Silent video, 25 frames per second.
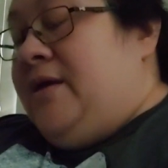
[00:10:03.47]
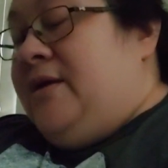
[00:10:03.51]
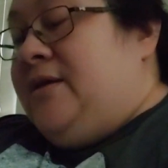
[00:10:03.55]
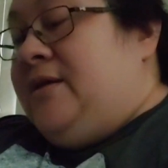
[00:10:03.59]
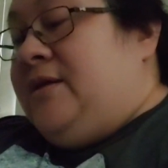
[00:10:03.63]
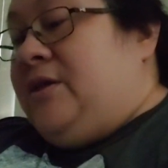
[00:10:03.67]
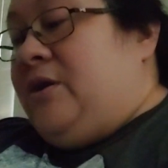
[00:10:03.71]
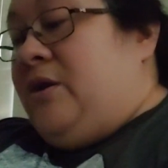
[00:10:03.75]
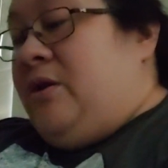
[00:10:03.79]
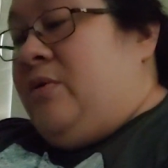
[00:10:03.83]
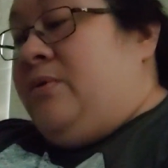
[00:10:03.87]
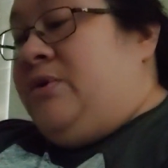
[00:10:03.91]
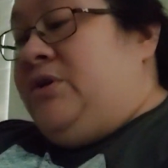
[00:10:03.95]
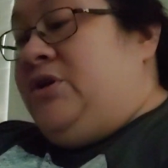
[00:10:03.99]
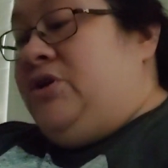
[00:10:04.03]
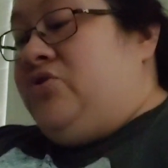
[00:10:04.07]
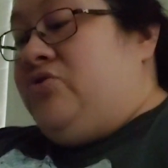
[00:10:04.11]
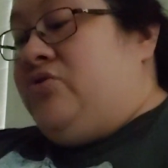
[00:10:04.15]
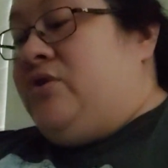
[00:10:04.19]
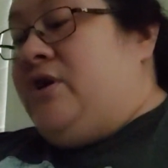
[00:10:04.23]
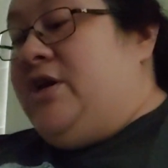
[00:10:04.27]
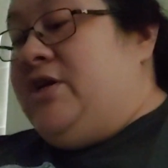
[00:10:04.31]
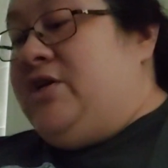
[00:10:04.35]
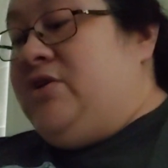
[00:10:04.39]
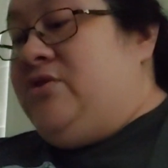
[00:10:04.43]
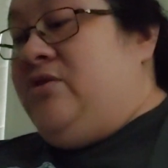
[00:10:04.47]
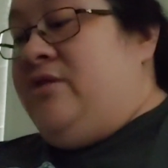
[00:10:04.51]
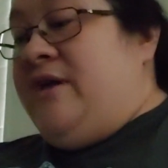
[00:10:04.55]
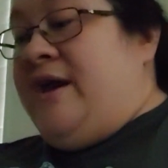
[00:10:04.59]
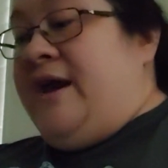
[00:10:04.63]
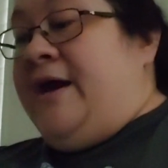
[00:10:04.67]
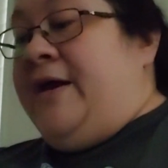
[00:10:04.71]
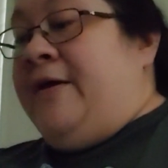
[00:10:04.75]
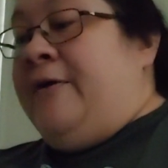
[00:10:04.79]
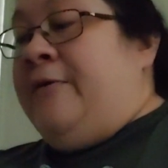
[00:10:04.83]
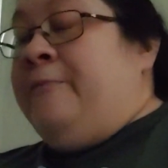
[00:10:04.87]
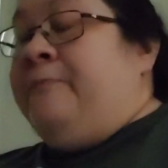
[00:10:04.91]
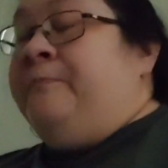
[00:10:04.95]
So I want to try and do
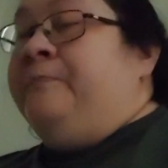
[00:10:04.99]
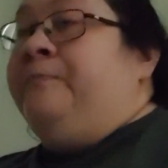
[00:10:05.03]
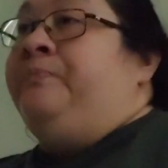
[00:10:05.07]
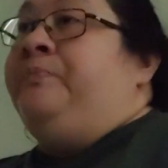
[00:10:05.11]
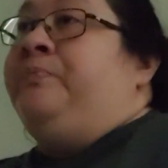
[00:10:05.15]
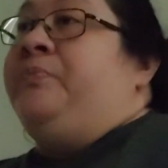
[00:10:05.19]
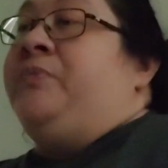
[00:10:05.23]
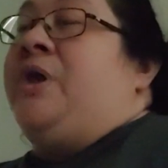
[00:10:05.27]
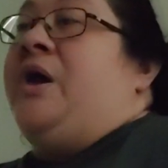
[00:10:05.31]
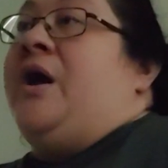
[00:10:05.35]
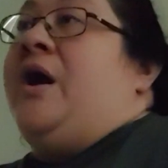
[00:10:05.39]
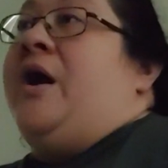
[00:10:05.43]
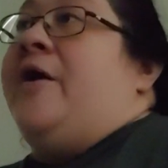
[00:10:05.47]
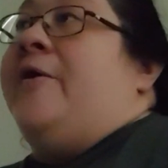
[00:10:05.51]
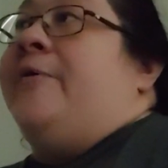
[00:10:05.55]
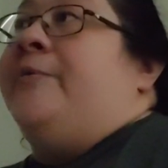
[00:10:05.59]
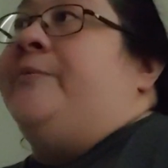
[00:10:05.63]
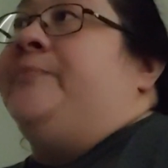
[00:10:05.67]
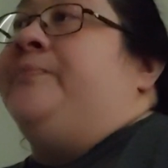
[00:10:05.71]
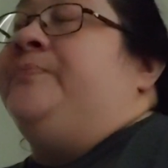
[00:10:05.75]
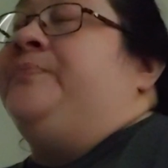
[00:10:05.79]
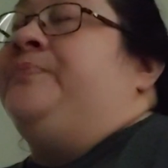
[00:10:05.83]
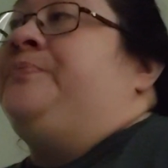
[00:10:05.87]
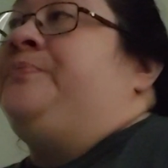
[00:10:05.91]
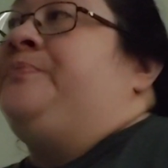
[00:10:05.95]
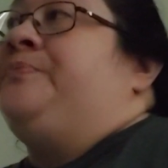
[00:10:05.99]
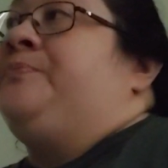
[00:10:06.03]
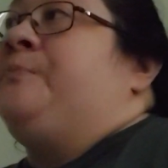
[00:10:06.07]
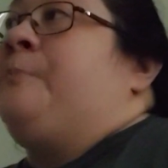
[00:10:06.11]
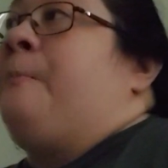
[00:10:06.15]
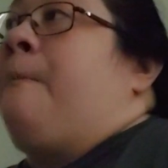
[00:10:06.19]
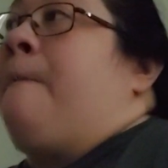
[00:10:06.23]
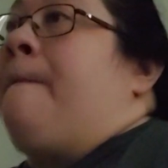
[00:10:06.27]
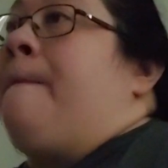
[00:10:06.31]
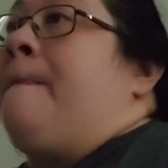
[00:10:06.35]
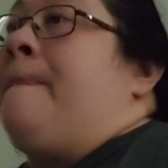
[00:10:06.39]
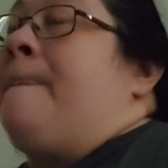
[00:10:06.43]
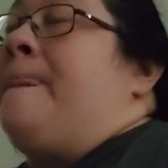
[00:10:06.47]
that.
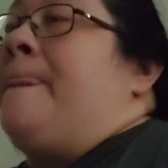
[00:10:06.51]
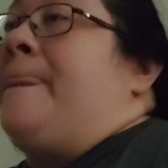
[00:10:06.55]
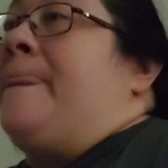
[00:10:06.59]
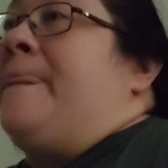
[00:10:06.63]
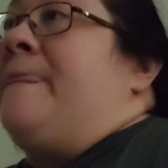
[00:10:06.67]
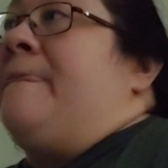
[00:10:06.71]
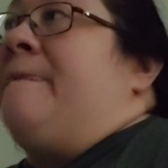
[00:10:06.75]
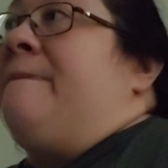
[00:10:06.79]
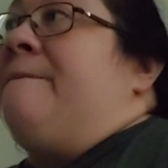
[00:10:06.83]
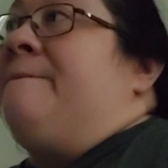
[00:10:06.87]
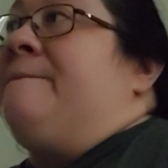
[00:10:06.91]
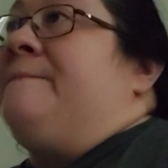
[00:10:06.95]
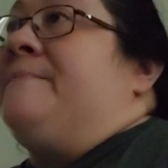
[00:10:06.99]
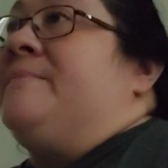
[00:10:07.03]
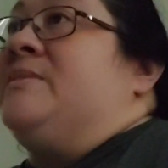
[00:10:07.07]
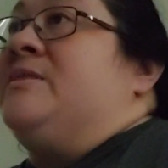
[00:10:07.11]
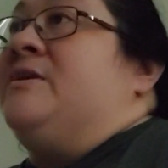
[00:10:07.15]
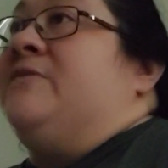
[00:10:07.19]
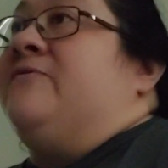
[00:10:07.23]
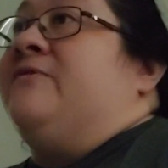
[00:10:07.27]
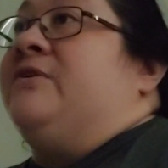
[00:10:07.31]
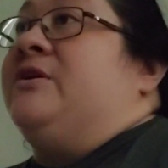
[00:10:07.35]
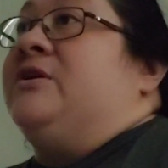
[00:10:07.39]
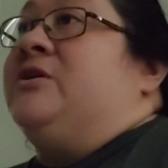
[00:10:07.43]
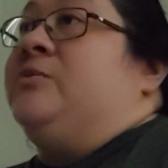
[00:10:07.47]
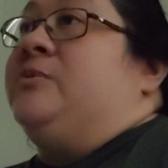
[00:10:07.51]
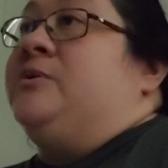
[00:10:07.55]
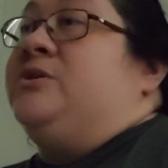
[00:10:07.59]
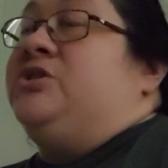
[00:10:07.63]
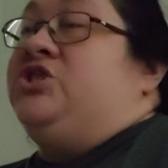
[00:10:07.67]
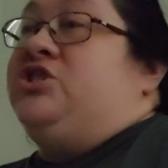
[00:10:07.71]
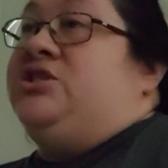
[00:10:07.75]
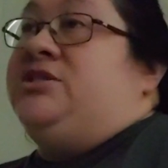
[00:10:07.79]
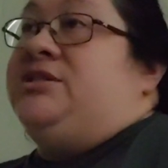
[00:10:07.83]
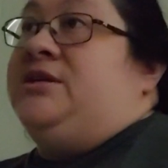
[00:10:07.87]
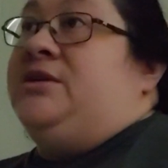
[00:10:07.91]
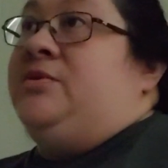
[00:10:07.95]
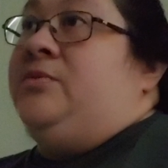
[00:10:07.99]
The first one
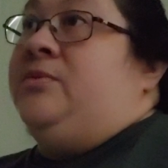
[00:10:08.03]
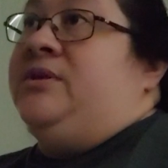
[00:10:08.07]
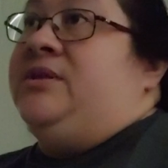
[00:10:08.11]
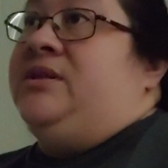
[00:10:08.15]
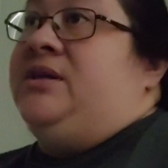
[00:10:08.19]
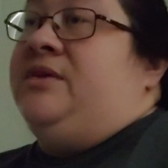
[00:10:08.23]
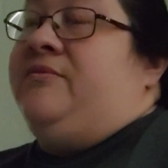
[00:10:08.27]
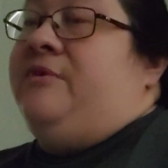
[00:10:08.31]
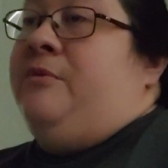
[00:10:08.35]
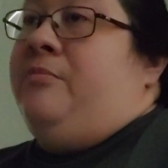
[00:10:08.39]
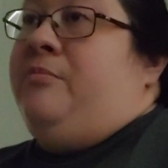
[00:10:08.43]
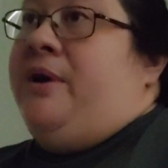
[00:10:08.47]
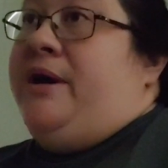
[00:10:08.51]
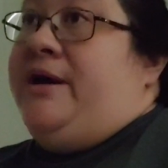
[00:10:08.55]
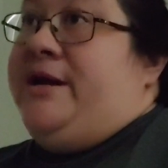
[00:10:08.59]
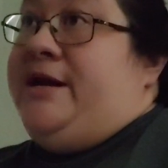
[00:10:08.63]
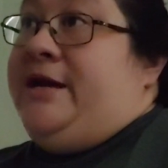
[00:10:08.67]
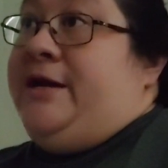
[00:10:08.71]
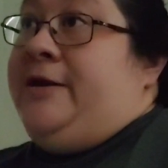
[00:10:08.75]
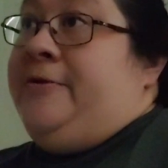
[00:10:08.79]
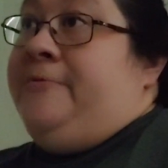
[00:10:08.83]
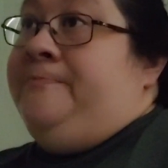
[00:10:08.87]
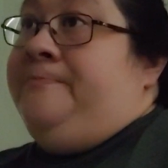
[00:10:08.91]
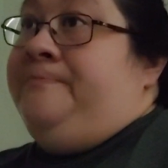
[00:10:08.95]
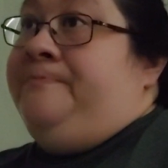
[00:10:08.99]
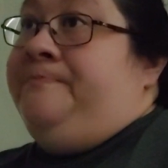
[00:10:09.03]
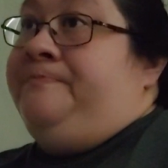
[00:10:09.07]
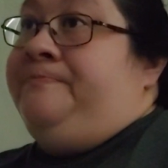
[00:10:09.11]
she did was of a bunny.